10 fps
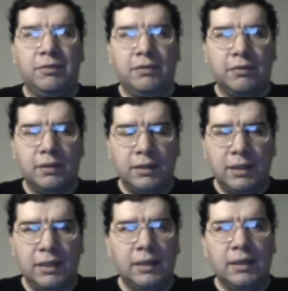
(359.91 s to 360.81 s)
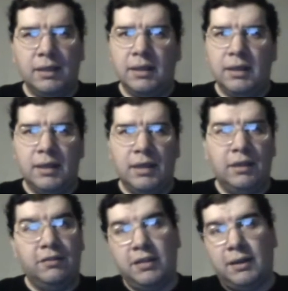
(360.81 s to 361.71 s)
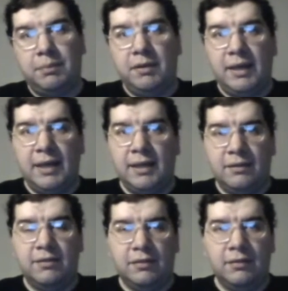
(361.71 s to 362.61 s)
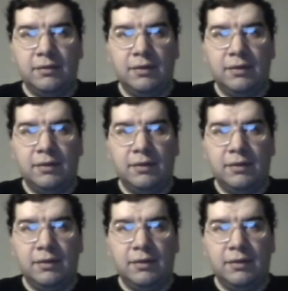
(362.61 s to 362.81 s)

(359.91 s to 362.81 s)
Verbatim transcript: physically. And on top of that,